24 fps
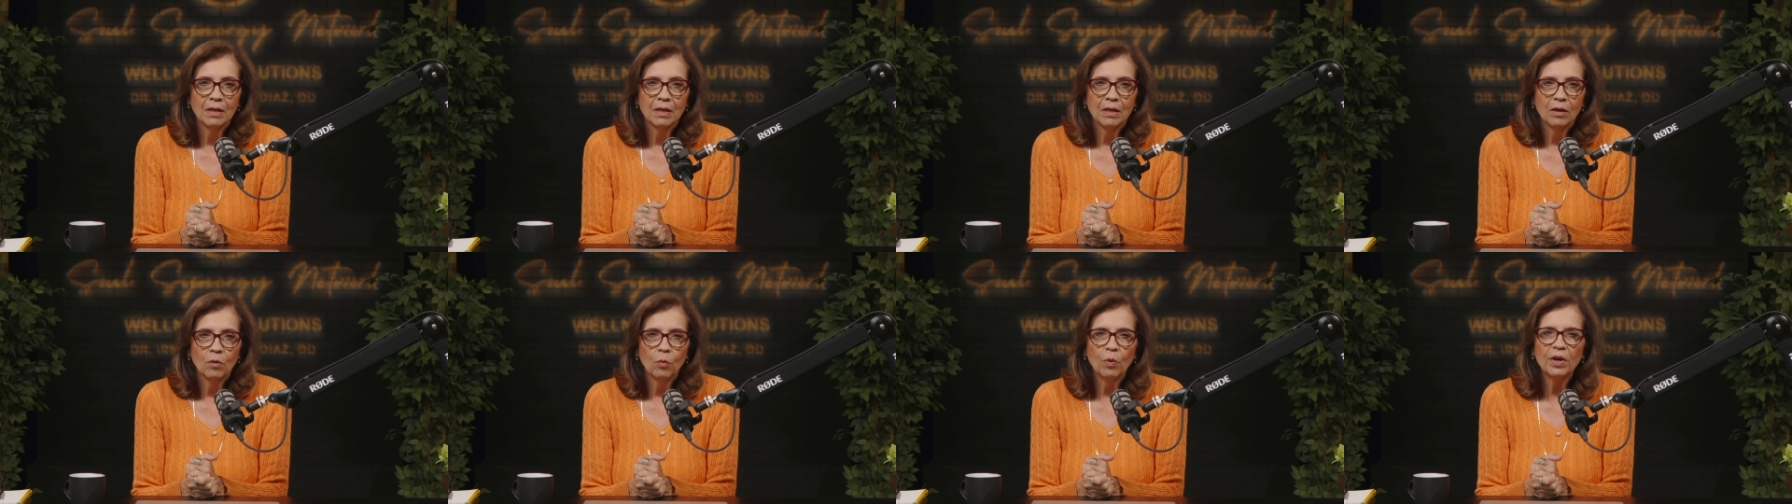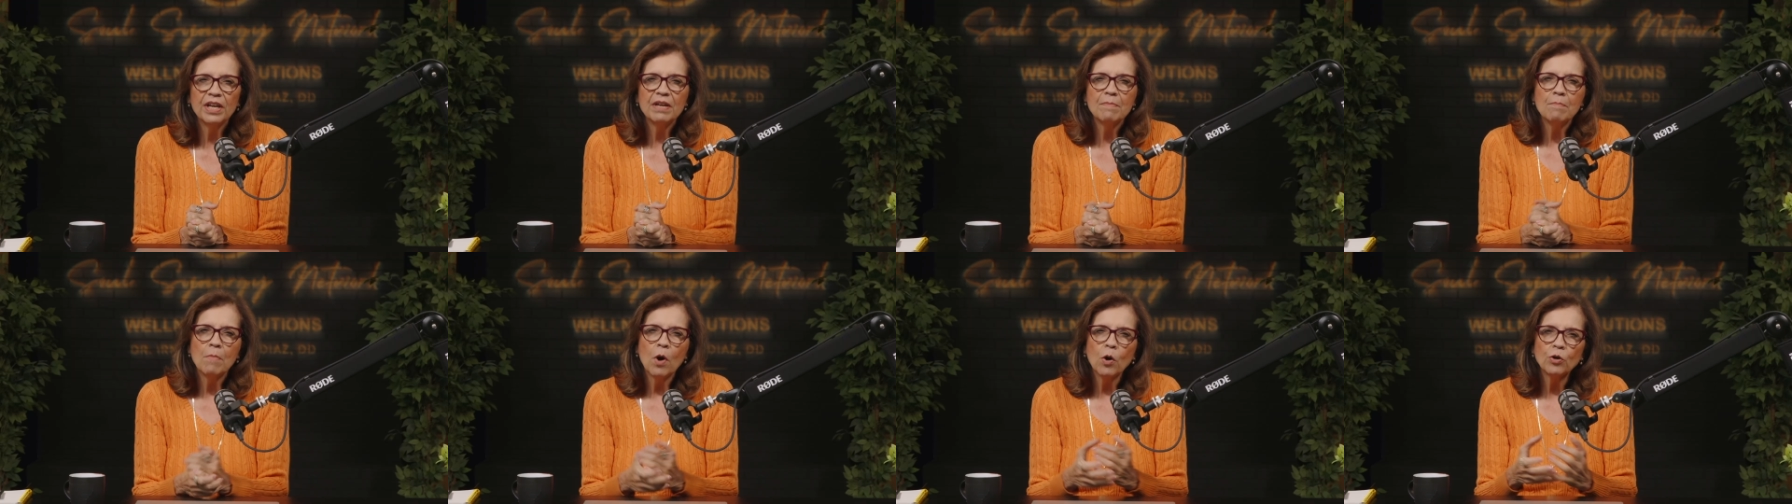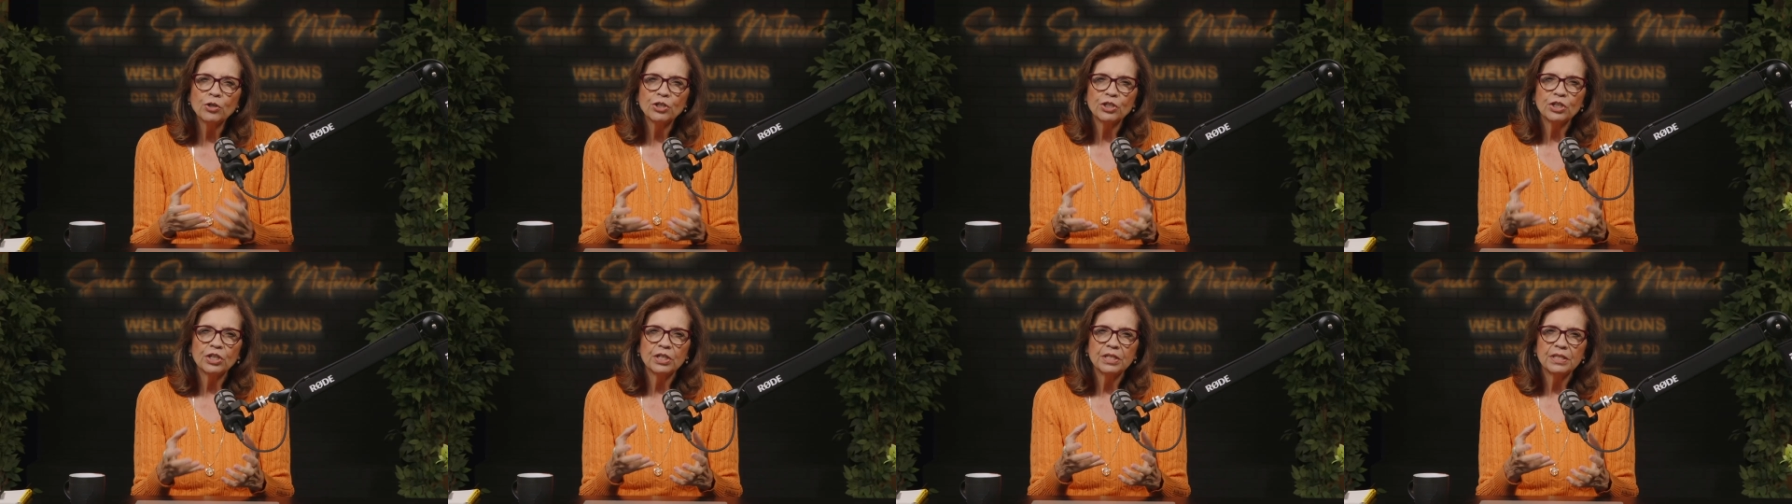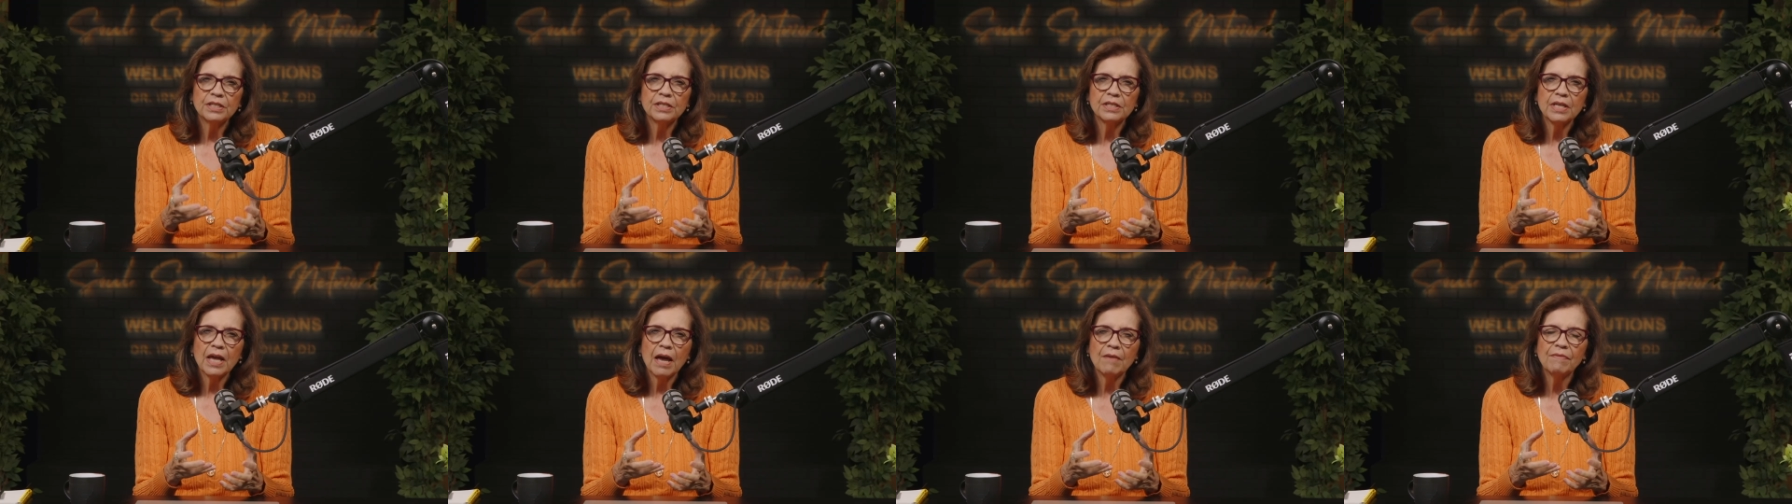What
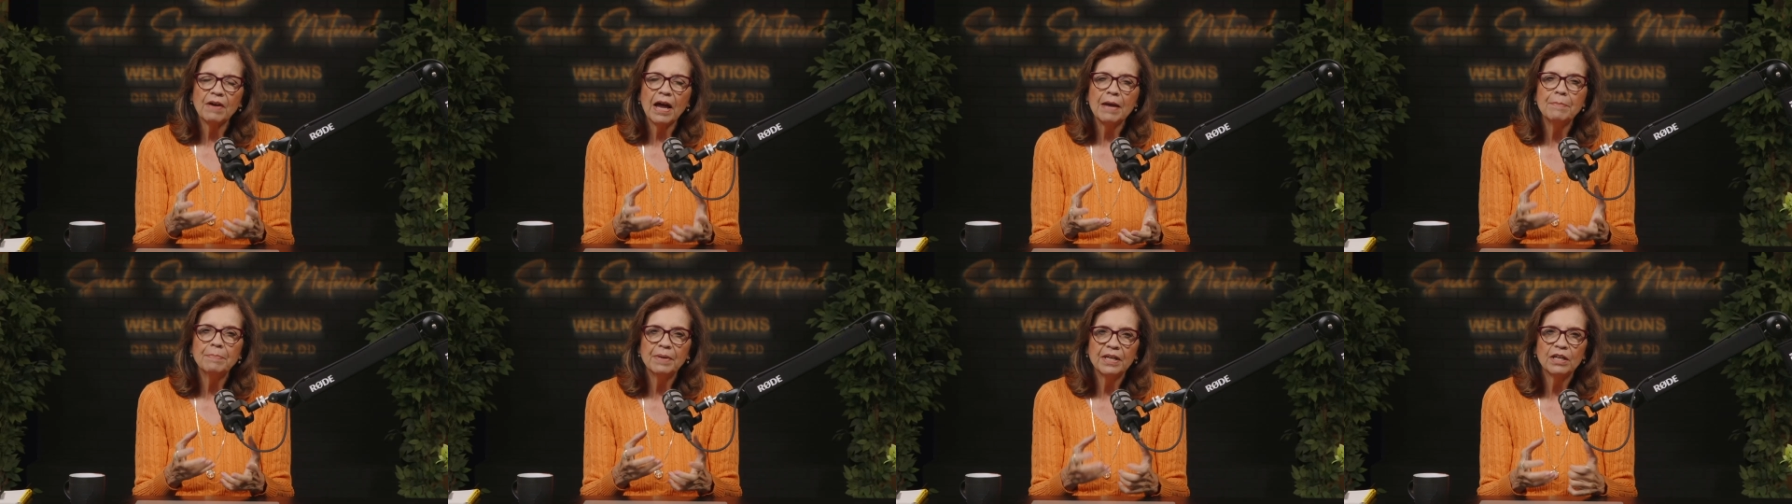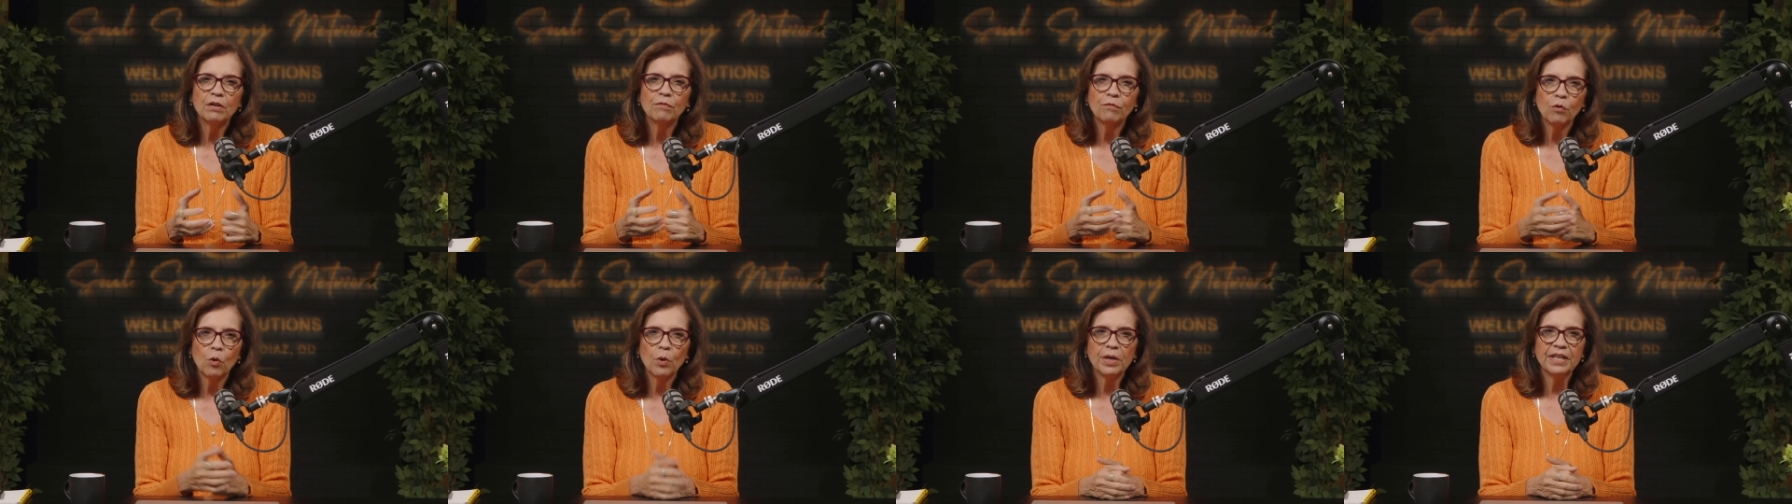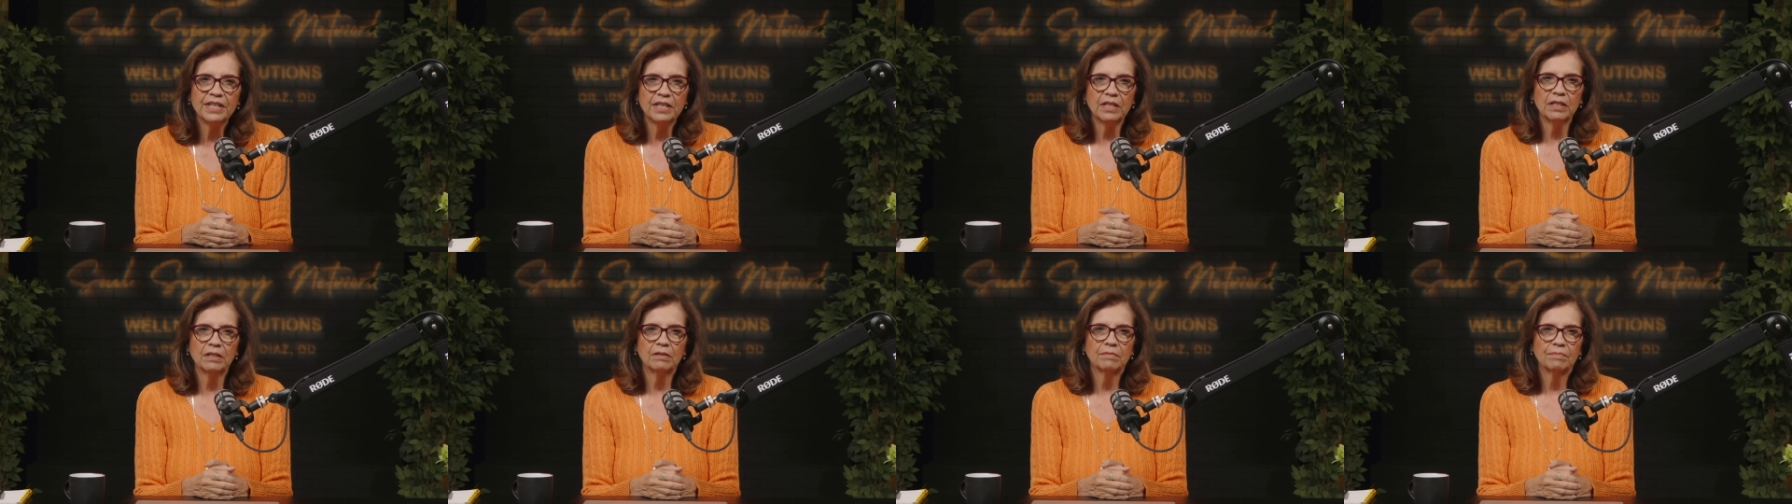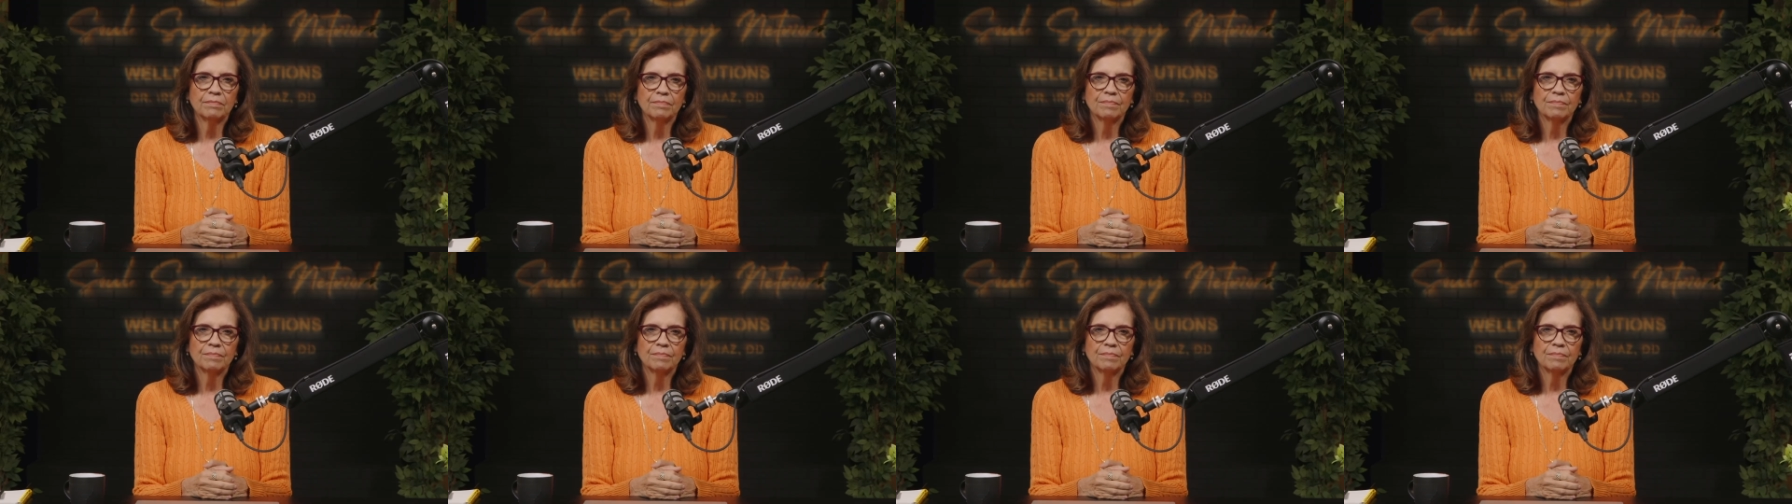emotions have I been avoiding?